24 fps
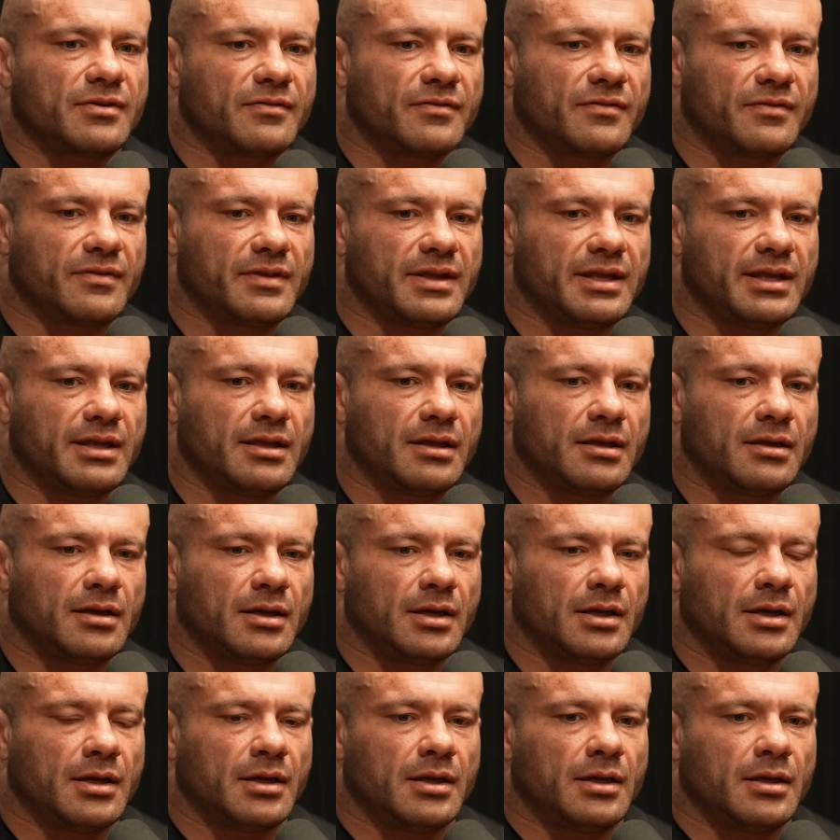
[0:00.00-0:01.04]
of the
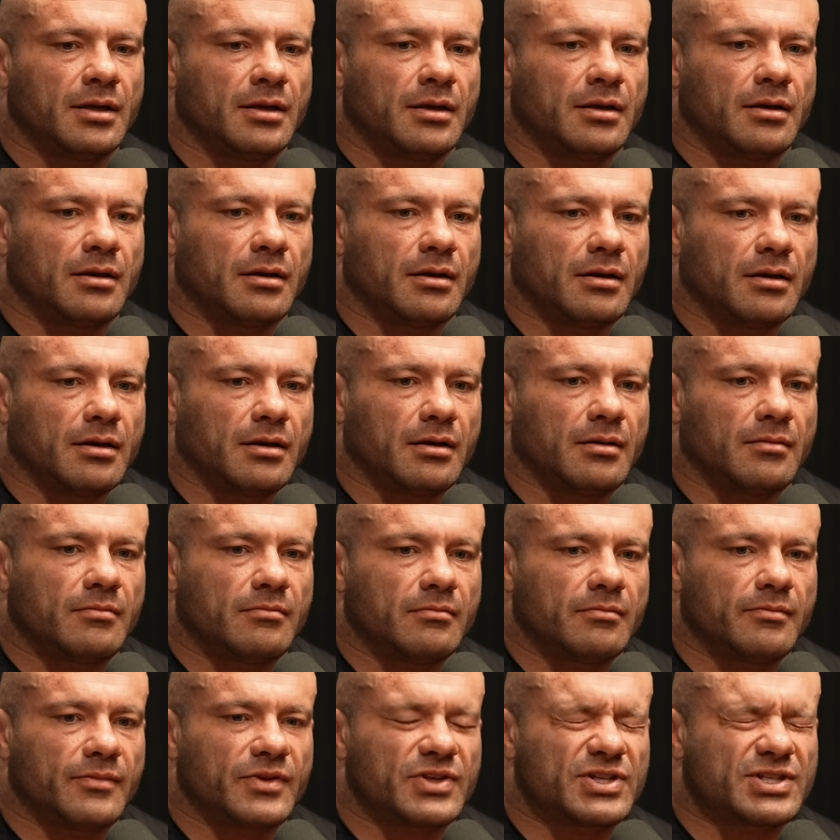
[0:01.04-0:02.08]

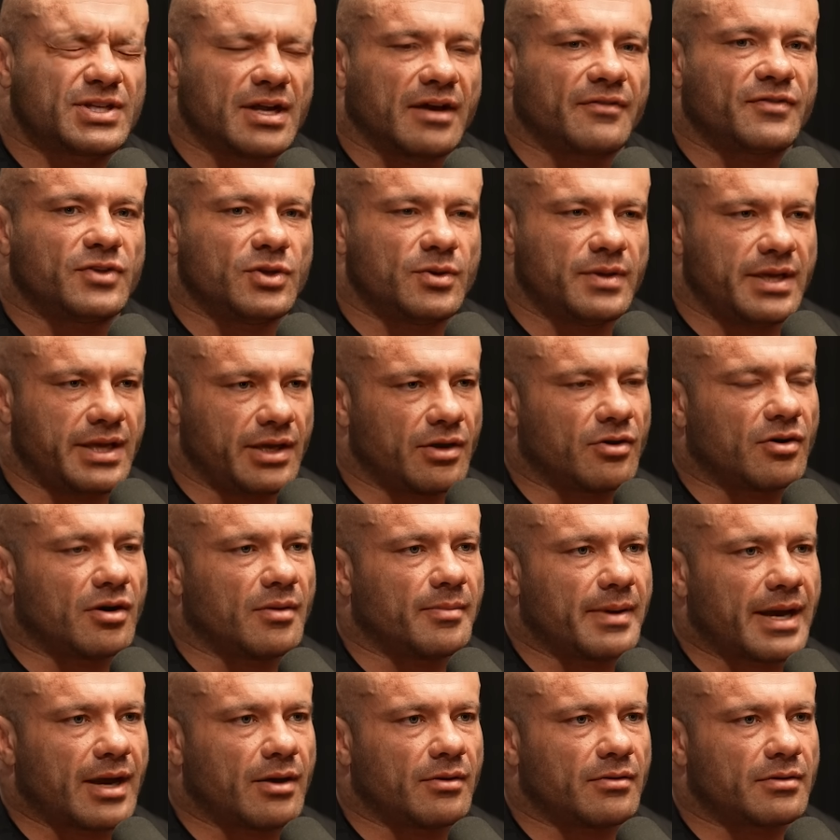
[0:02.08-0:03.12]
um, stuff you hear
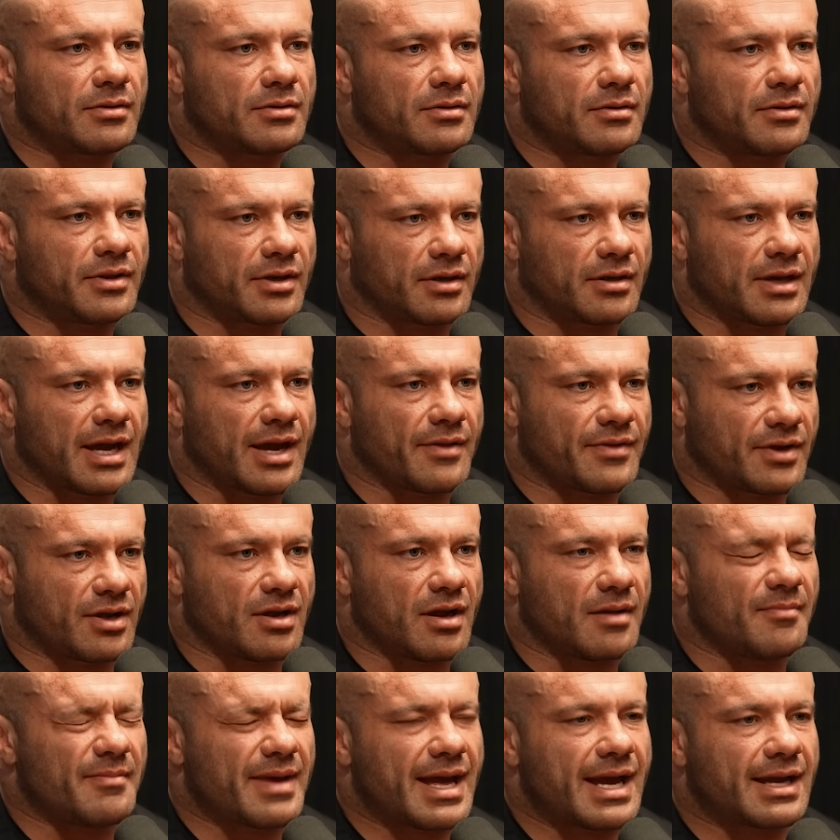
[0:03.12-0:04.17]
about the, how the
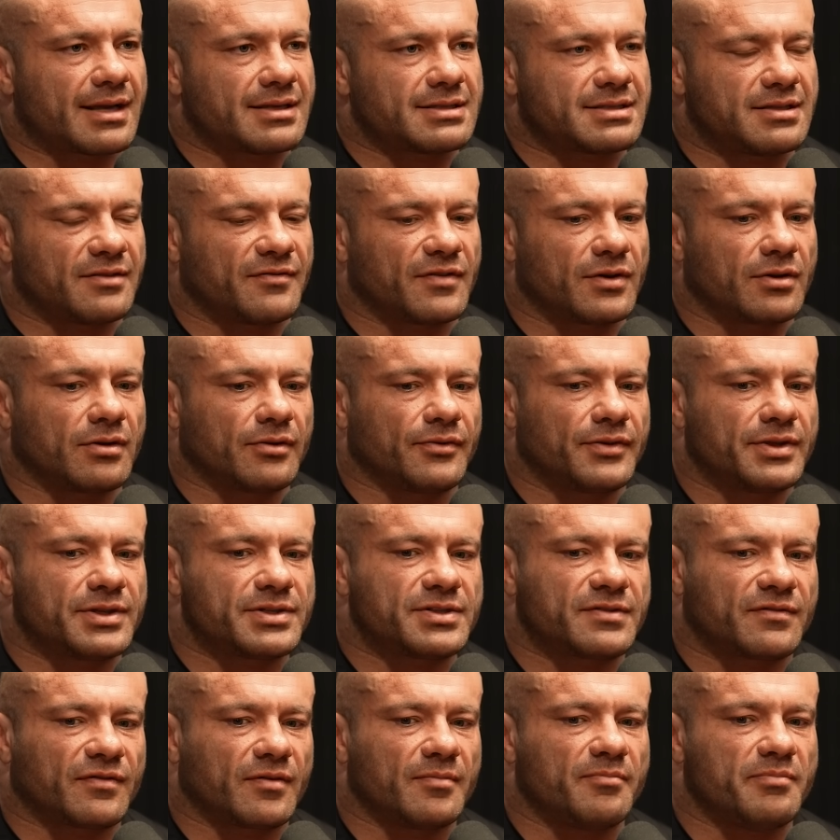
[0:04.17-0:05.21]
comeback is difficult
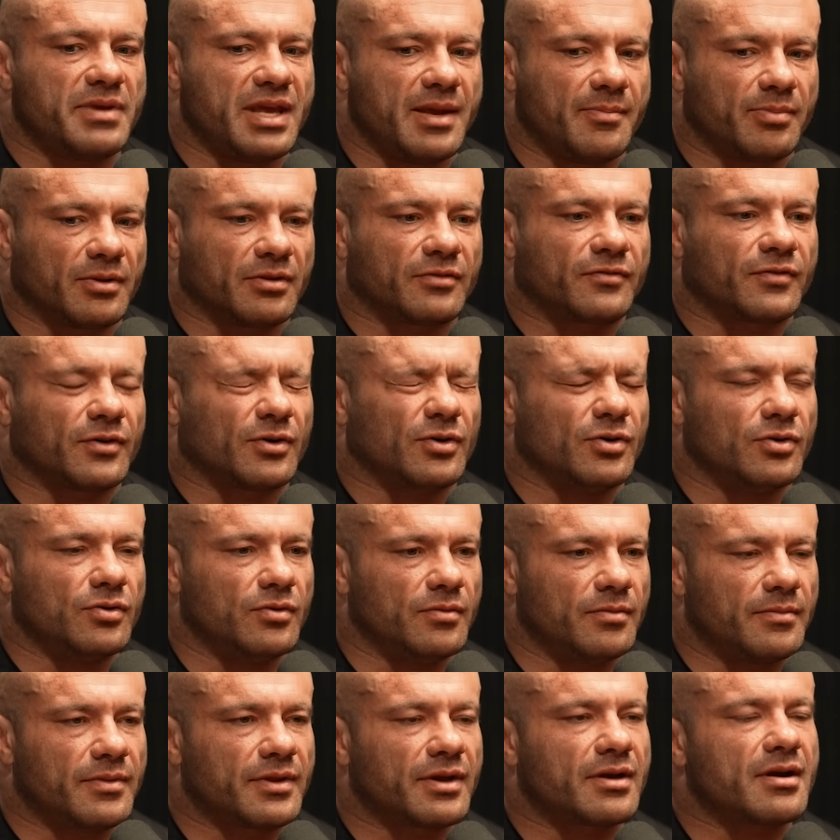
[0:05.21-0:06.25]
is from people for
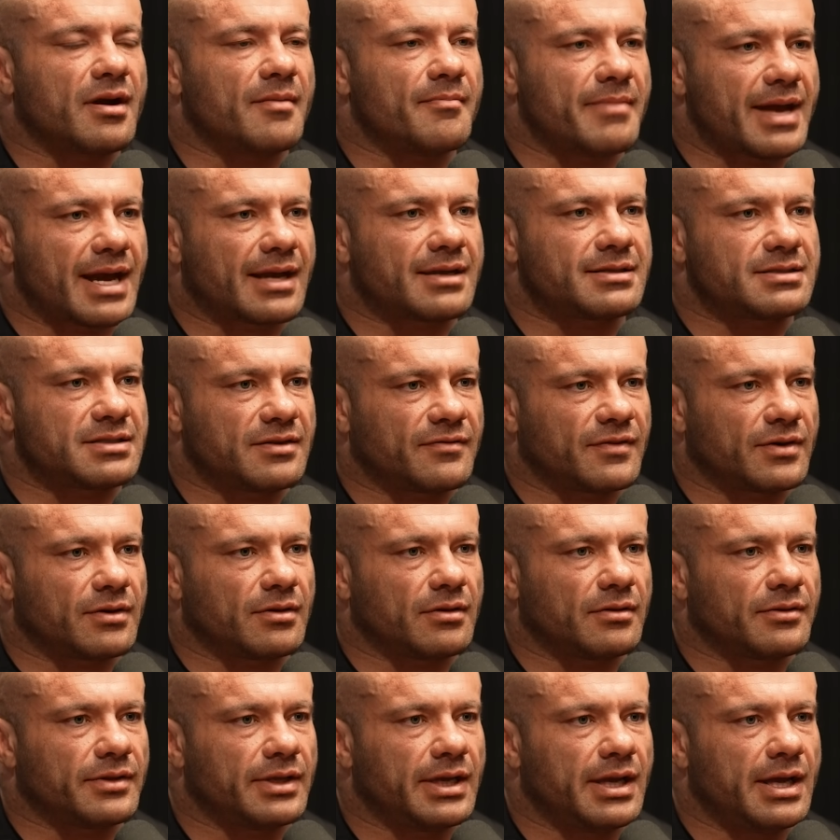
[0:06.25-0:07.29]
whom the comeback is
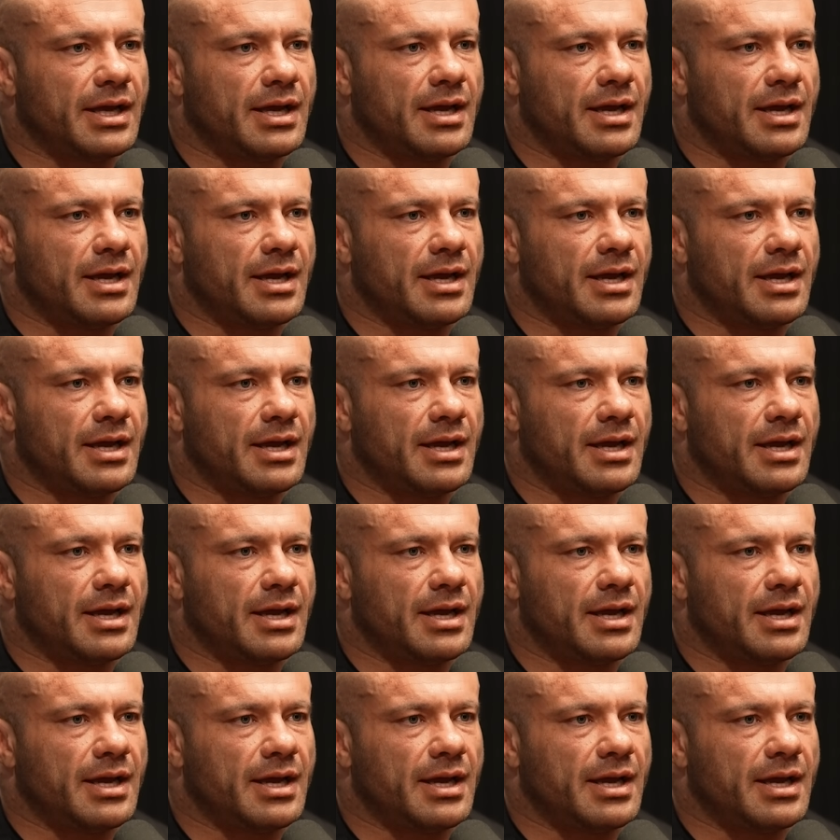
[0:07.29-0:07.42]
difficult.